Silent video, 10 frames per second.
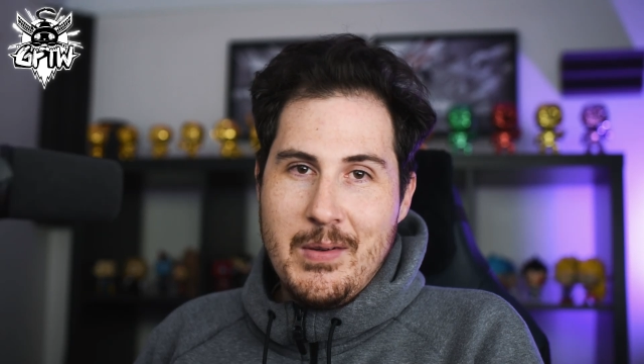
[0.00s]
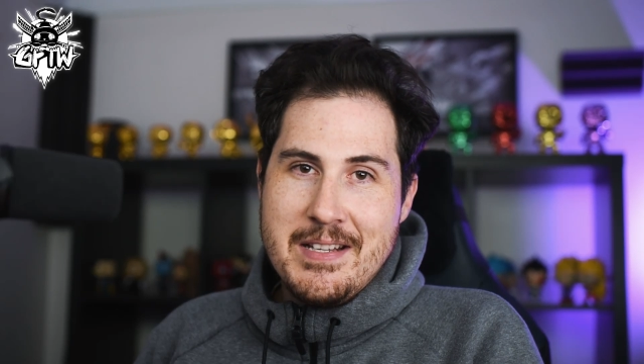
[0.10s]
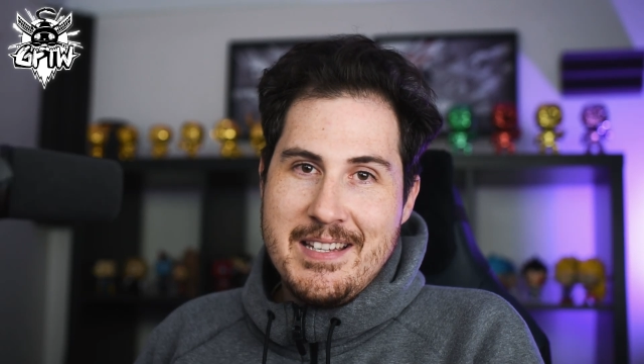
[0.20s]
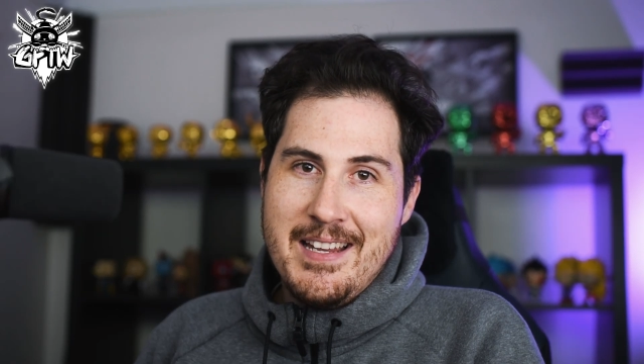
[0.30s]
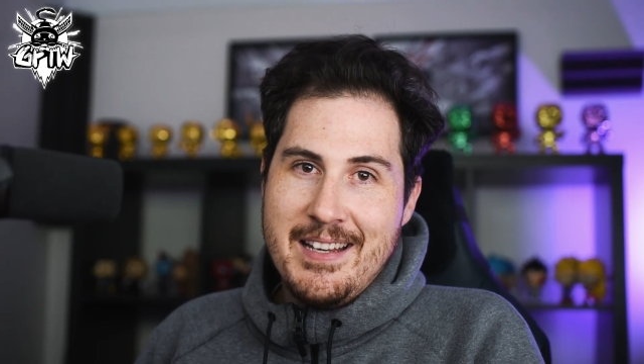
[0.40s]

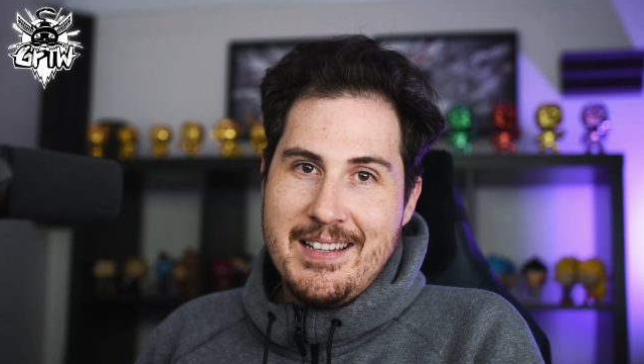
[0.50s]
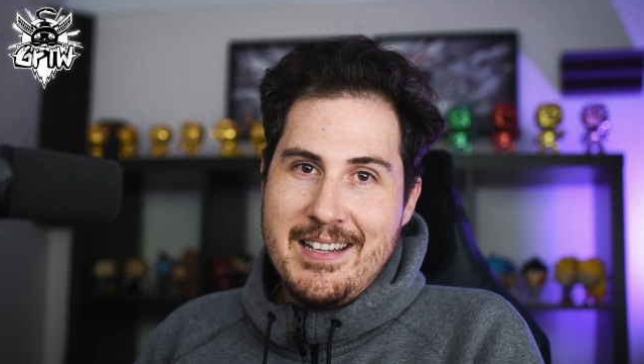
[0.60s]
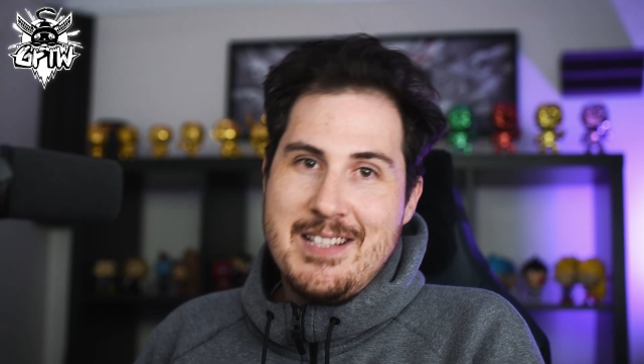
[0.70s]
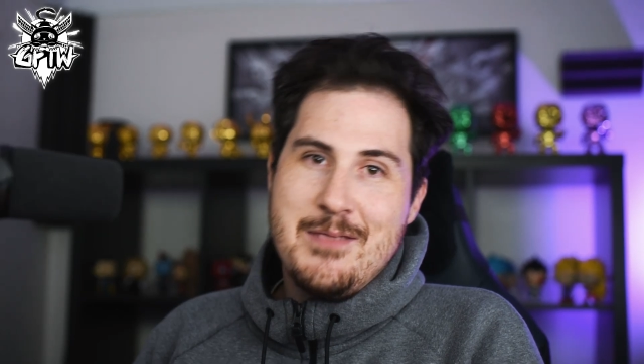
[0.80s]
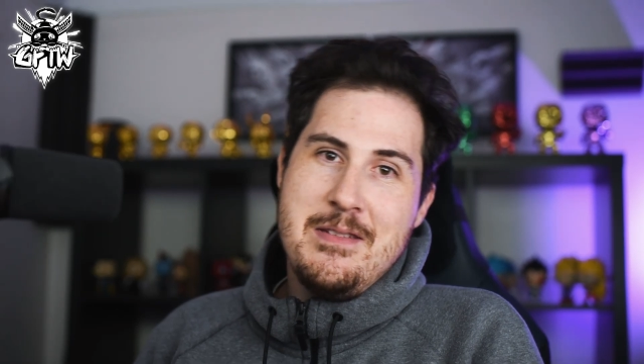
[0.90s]

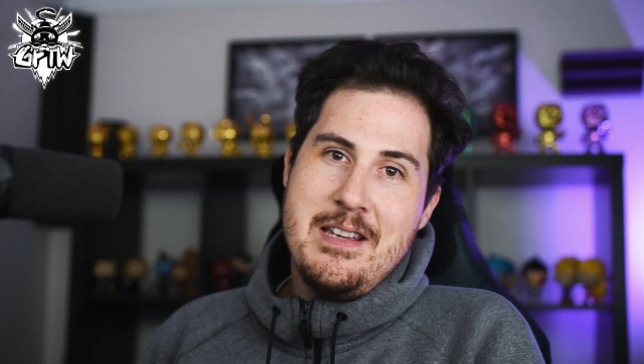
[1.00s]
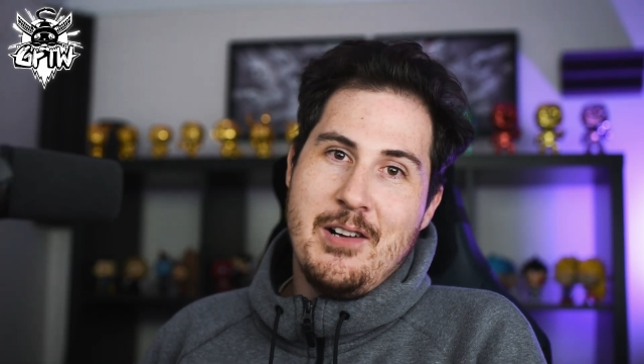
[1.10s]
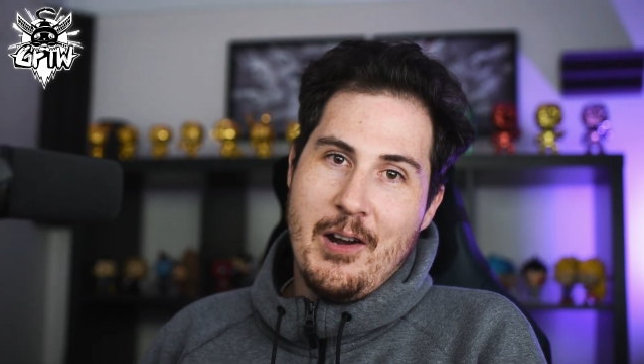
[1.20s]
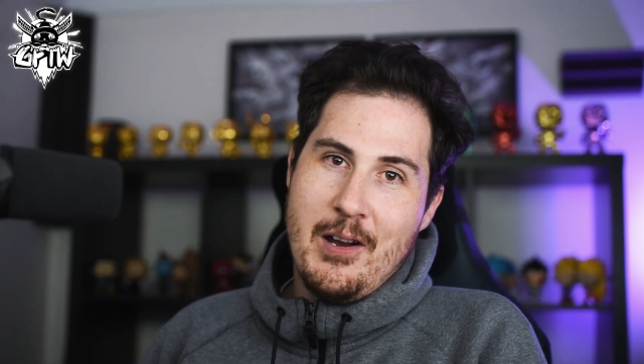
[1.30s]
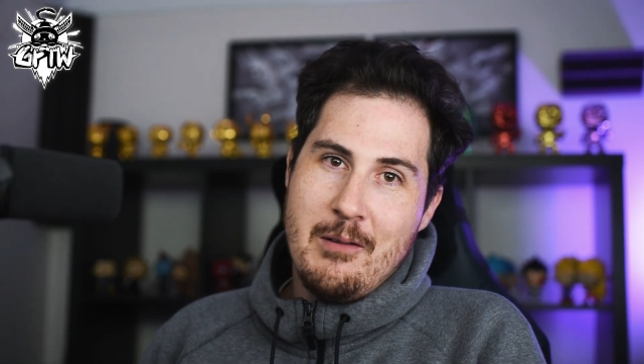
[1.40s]
Internet, it's me
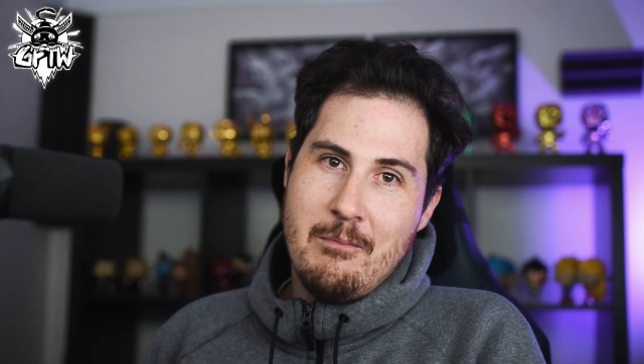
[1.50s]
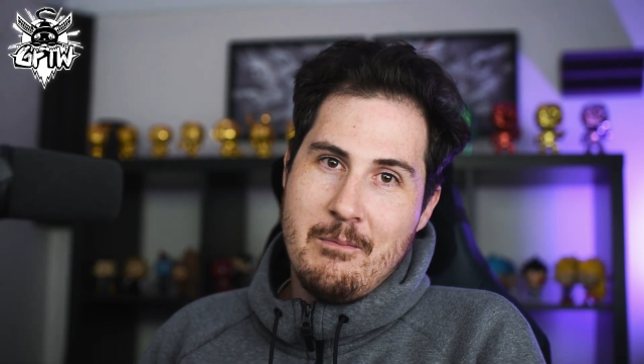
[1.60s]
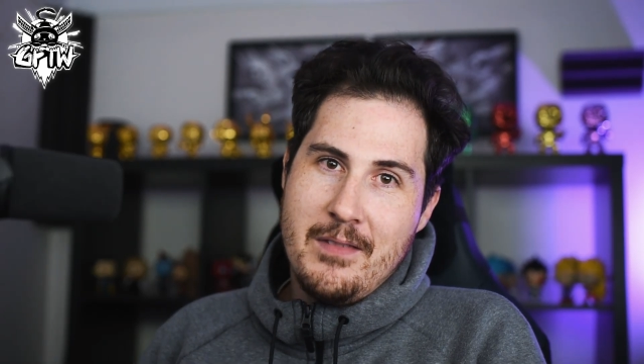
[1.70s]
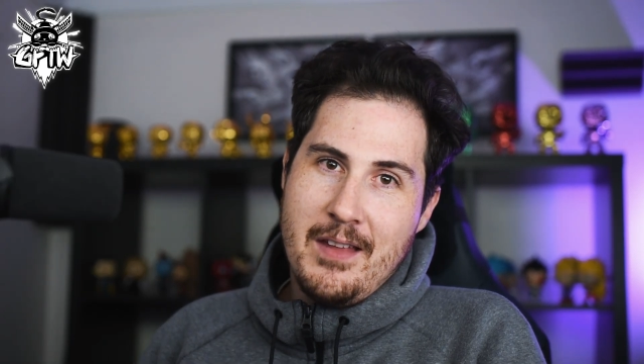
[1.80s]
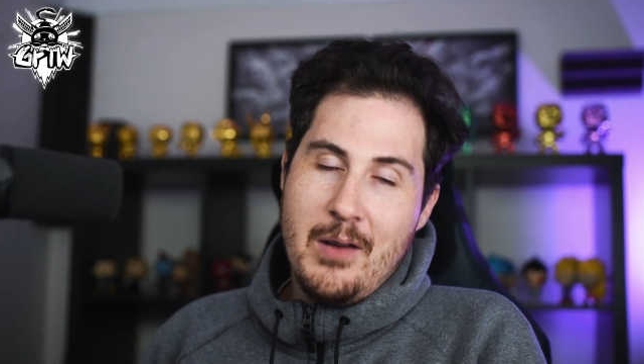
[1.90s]

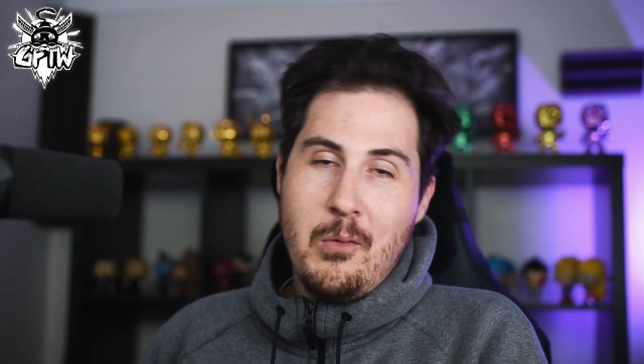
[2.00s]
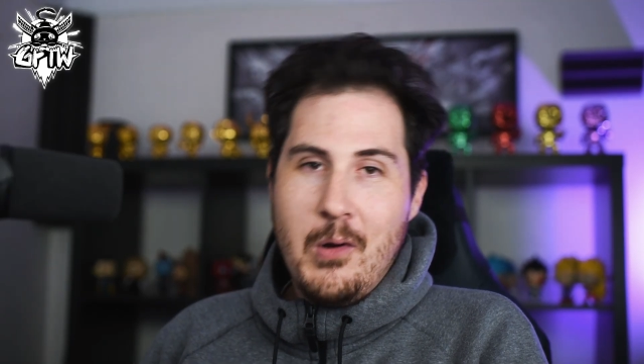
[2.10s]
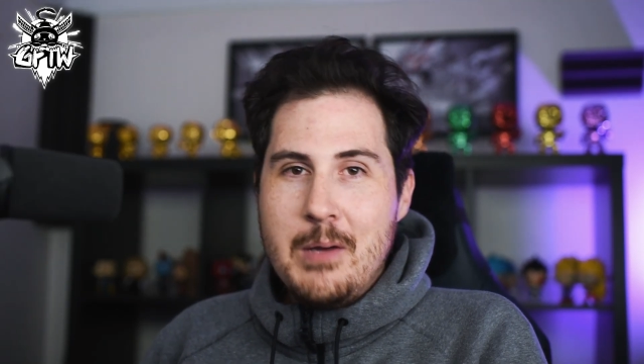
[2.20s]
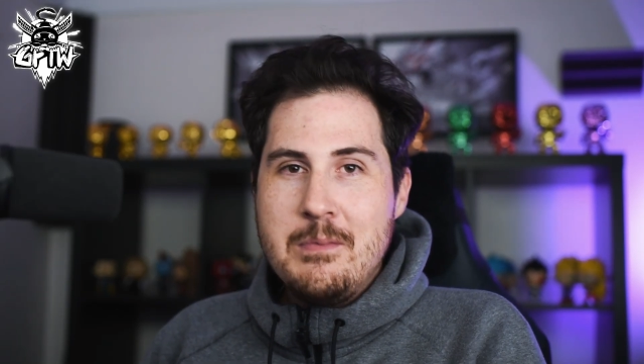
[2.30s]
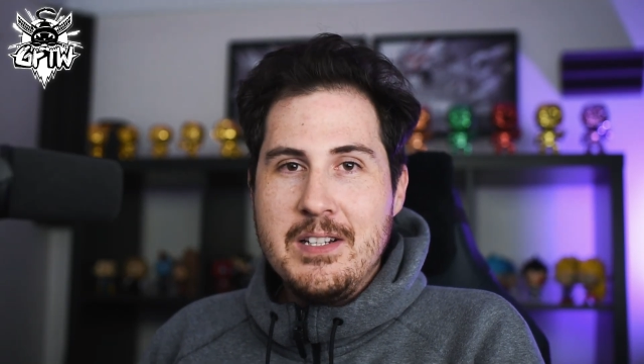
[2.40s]
Graham, and
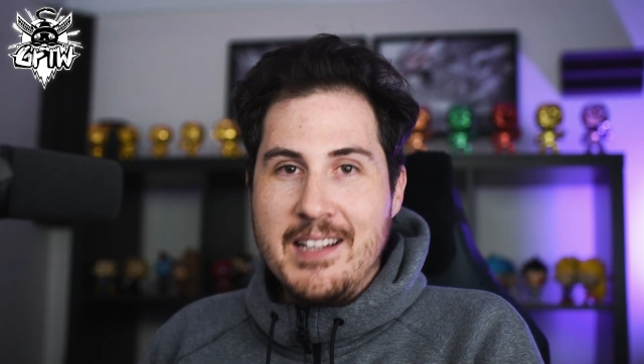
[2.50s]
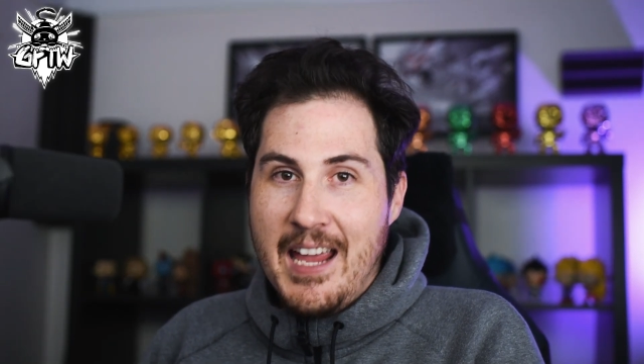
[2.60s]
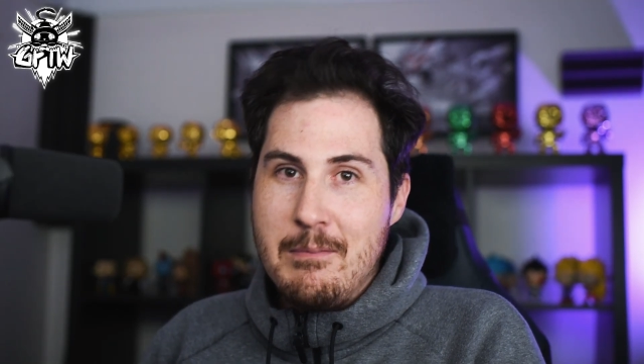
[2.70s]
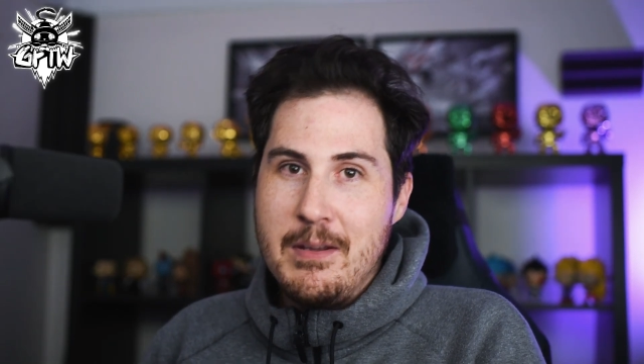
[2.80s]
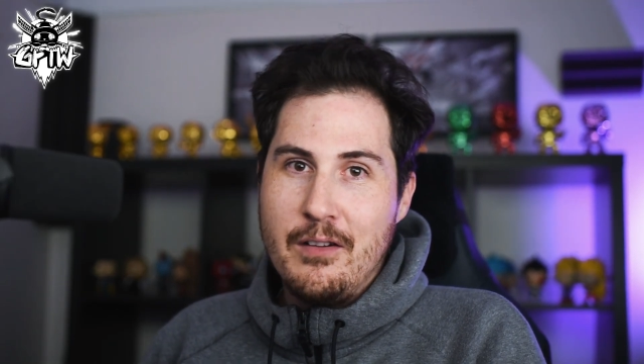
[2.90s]
welcome to
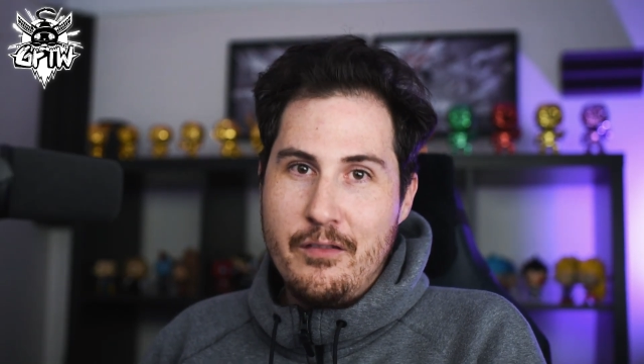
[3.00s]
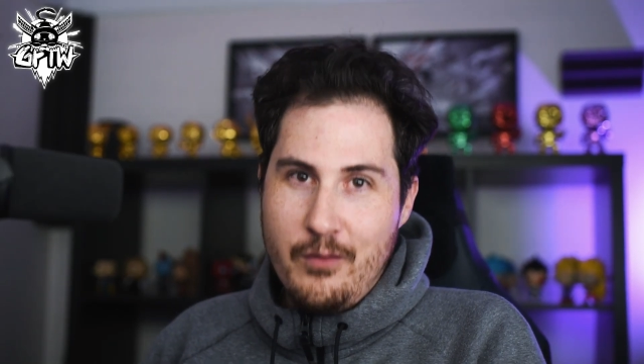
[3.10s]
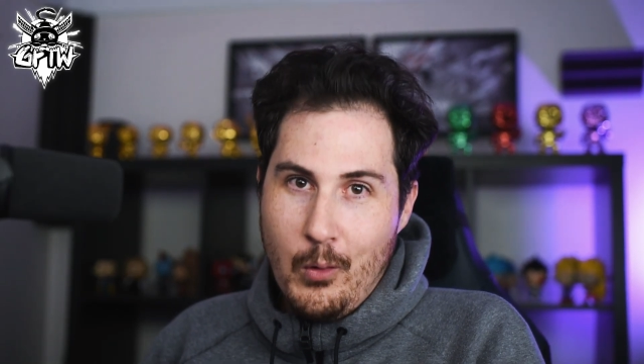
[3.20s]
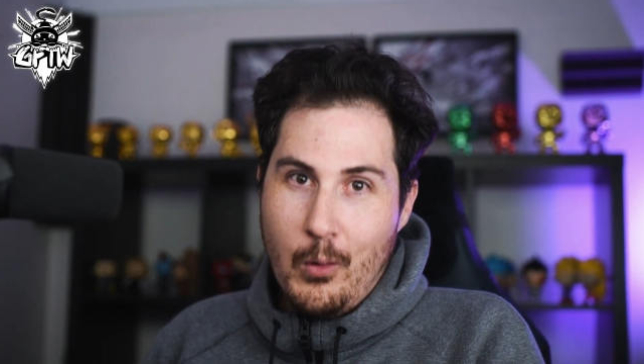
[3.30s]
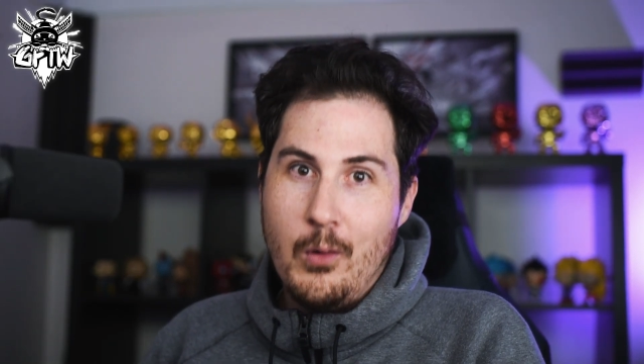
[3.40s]
Gaming
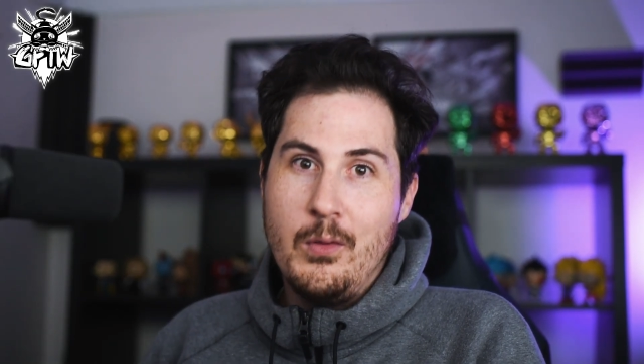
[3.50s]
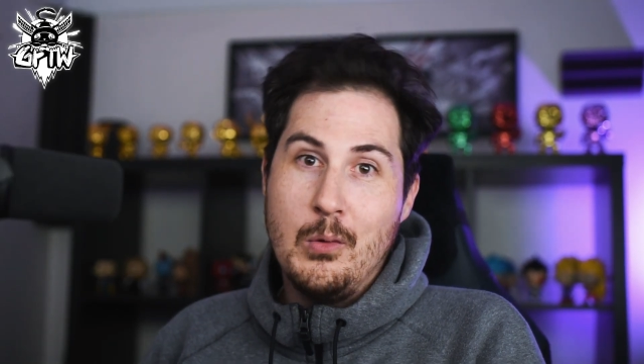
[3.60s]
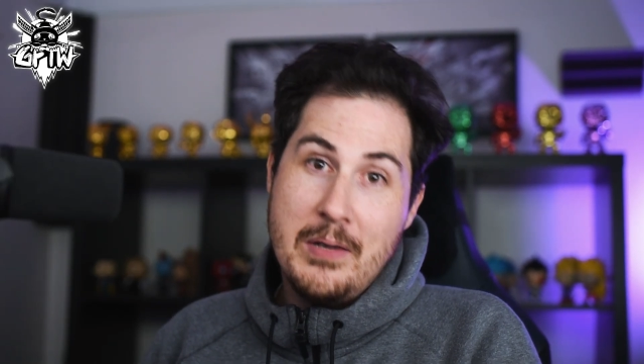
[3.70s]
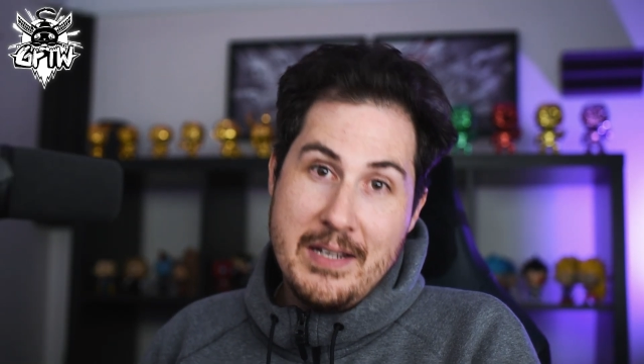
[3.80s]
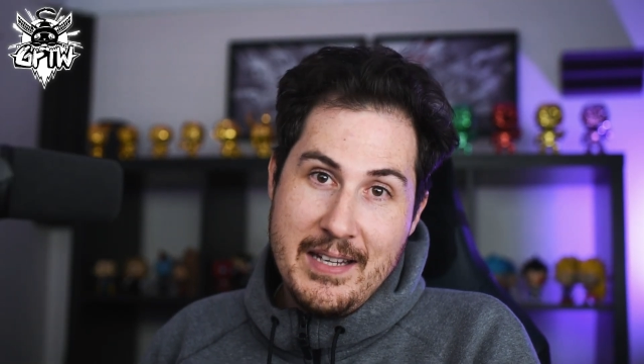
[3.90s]
for
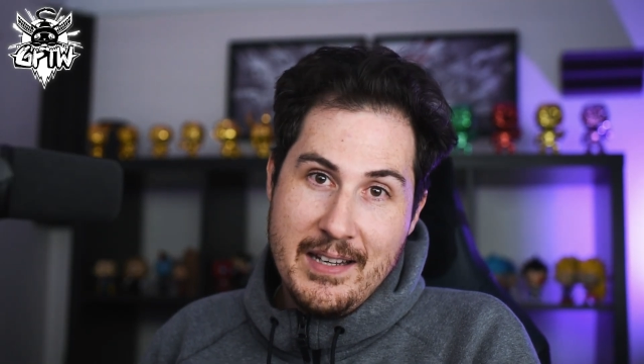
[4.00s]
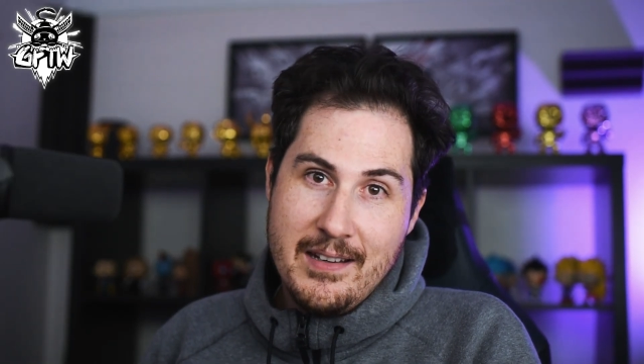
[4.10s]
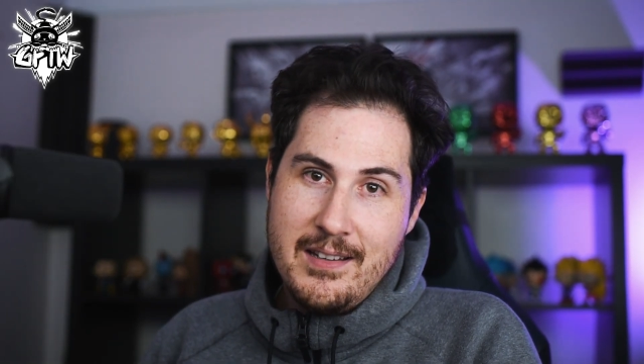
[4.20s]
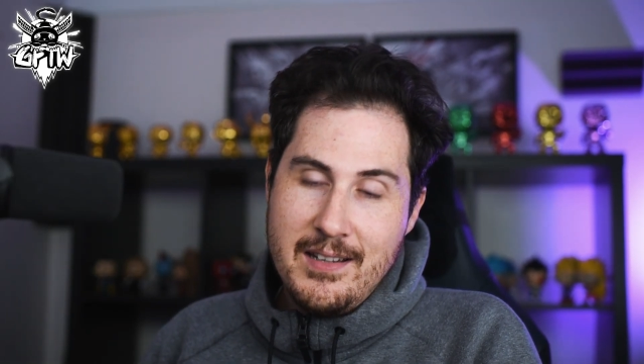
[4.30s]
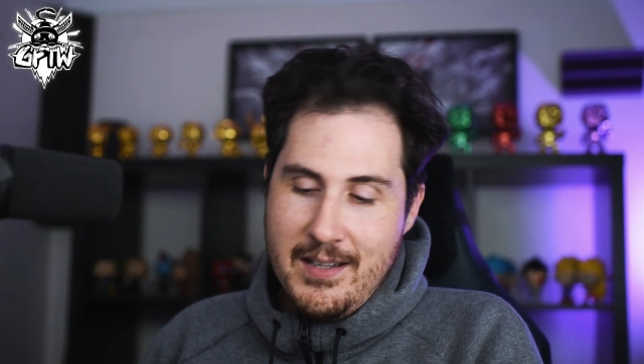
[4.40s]
the Weekend.